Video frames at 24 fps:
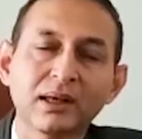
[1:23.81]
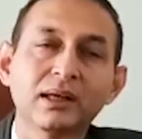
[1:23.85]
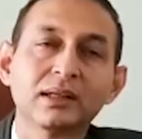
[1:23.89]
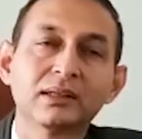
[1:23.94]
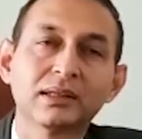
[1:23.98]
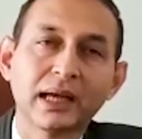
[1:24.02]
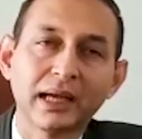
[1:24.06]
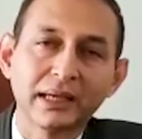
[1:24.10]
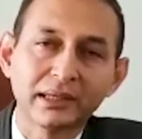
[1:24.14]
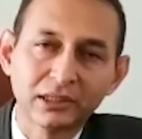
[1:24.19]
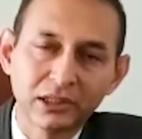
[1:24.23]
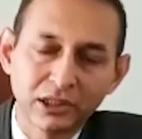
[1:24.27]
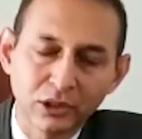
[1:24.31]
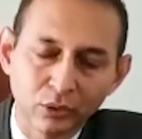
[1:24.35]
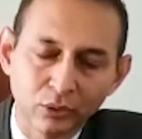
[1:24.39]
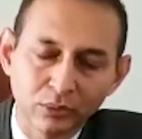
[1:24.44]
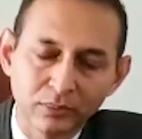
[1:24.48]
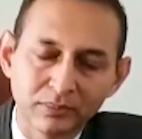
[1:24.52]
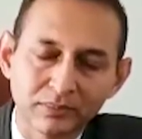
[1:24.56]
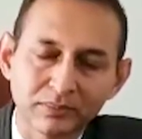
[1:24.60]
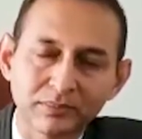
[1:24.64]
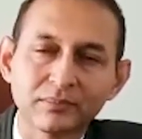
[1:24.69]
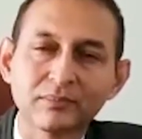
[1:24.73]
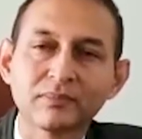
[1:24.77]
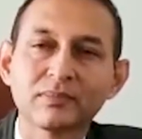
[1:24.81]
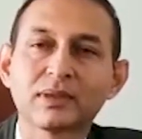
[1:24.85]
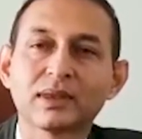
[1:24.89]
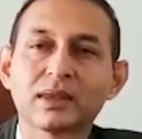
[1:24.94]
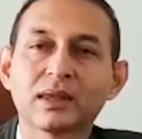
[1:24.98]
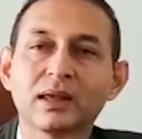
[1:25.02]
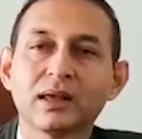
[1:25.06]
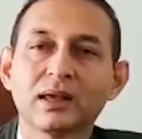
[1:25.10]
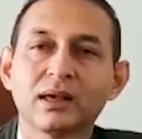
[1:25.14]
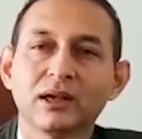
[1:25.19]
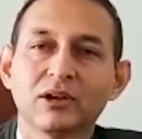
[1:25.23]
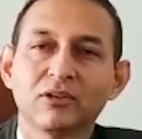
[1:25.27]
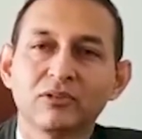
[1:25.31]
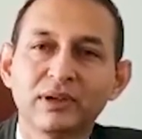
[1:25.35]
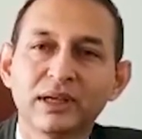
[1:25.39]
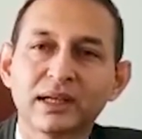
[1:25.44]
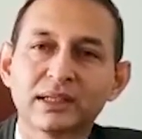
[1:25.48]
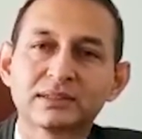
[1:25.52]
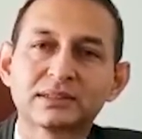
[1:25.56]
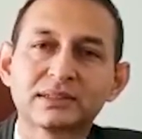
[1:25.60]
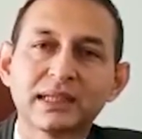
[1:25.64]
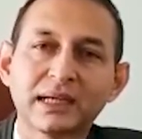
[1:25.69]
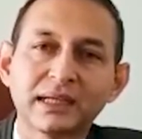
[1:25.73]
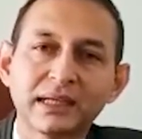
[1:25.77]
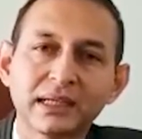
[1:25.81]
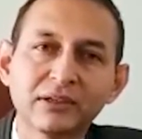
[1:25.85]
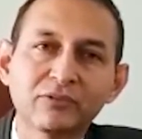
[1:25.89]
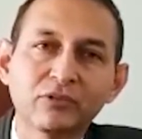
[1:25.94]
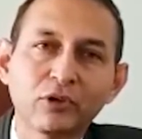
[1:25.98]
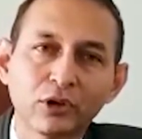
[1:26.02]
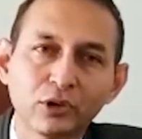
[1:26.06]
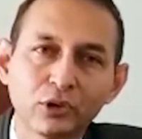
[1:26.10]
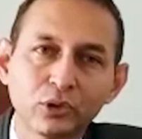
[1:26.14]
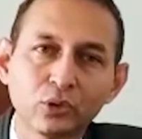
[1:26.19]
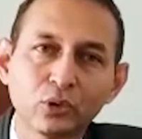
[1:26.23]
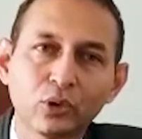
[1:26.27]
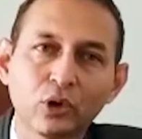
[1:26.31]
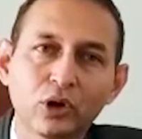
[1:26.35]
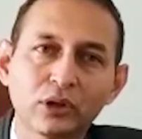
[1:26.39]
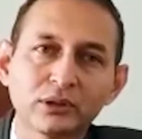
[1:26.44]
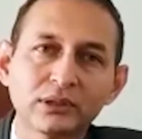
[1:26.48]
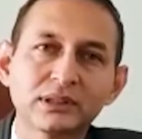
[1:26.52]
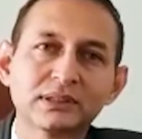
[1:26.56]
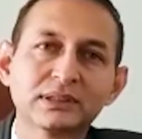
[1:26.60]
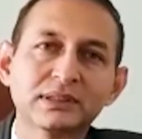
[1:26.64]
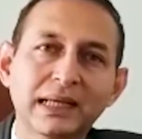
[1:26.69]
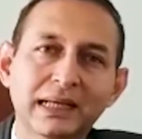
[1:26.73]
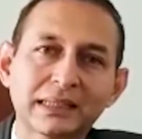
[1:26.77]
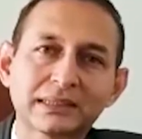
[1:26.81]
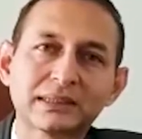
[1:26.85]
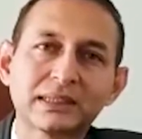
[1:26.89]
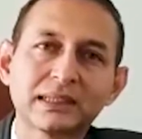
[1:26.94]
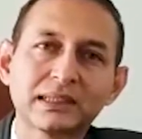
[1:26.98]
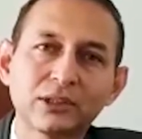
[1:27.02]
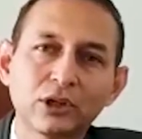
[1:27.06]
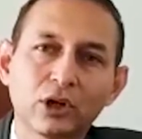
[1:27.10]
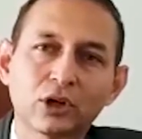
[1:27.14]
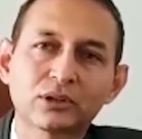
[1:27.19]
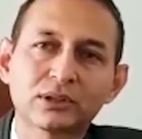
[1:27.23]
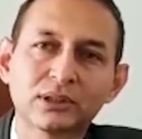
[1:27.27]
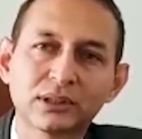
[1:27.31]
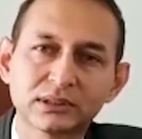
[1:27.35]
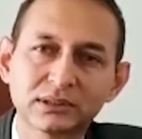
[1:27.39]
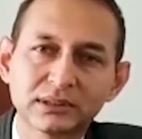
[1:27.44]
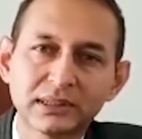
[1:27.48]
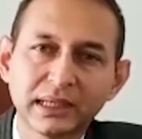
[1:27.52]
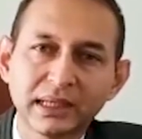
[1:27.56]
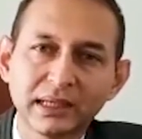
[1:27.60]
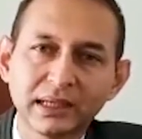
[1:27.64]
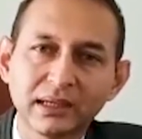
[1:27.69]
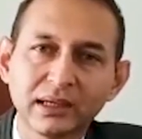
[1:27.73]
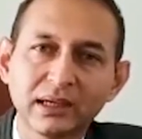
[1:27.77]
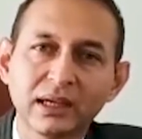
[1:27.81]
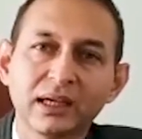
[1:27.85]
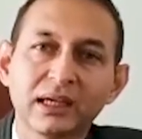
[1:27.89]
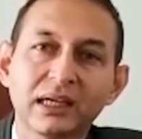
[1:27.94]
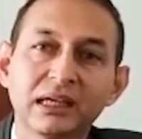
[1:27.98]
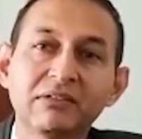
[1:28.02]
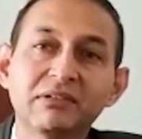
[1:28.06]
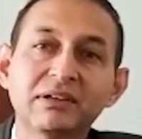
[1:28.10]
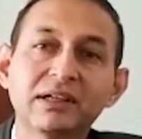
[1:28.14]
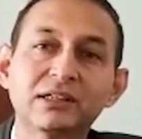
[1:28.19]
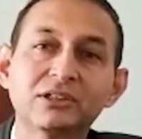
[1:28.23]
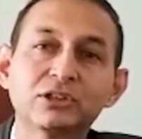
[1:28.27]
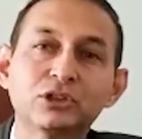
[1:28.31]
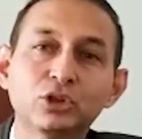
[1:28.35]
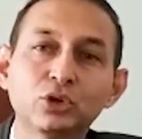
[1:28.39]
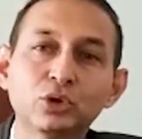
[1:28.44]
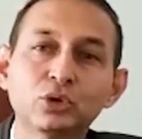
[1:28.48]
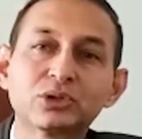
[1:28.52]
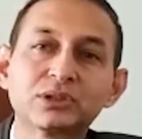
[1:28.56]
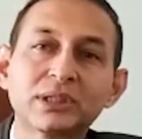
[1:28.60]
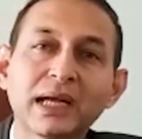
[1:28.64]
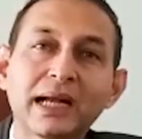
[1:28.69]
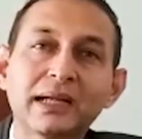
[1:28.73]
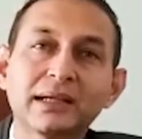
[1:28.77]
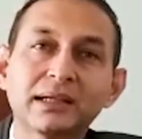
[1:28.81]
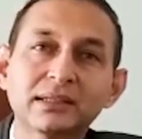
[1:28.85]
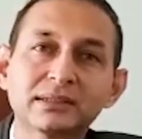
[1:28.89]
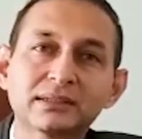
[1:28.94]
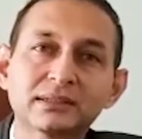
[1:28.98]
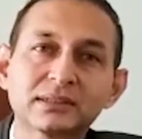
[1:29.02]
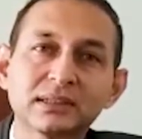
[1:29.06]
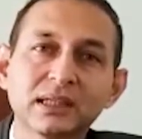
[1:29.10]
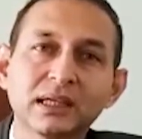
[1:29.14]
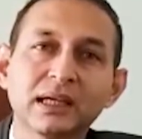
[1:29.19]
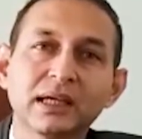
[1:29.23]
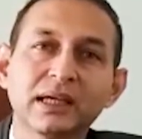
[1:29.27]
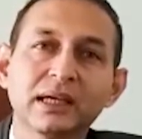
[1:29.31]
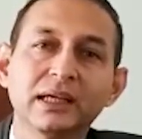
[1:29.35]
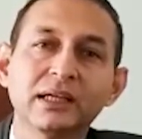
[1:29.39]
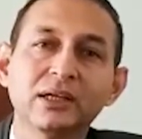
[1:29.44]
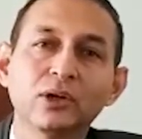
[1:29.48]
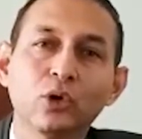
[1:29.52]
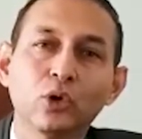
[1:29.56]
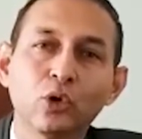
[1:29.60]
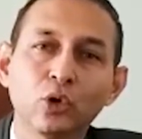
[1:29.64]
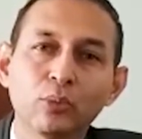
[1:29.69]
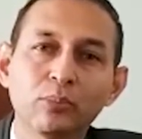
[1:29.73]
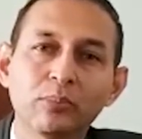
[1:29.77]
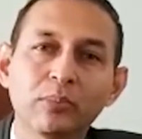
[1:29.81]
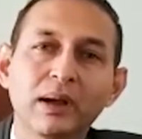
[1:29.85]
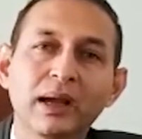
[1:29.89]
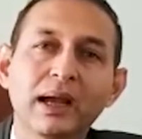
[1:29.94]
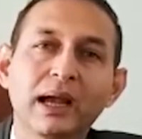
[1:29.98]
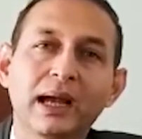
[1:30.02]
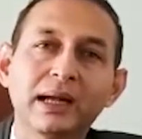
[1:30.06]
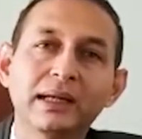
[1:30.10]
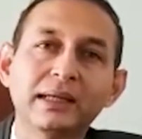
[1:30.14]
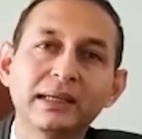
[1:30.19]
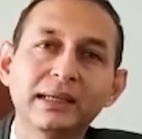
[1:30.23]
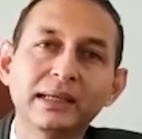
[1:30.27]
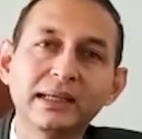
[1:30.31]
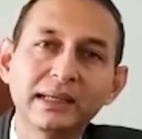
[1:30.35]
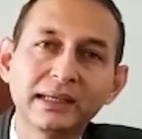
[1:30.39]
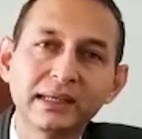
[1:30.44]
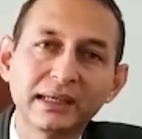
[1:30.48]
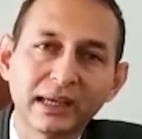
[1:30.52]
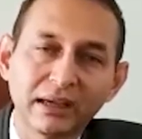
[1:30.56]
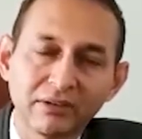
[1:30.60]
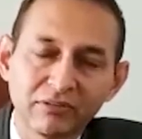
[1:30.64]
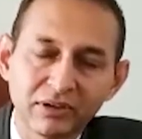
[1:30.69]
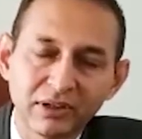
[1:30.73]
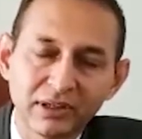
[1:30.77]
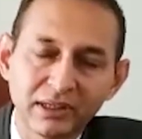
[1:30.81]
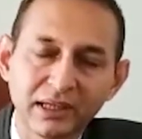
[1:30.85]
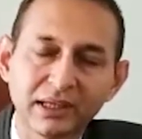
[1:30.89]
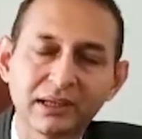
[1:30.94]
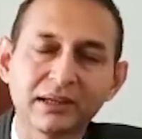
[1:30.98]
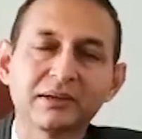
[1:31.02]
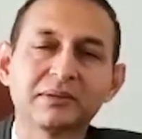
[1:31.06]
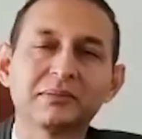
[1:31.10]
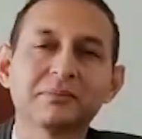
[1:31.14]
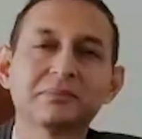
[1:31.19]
Thank you. We are standing for you on this National Doctors' Day, even as you stand us in hope and healing every day.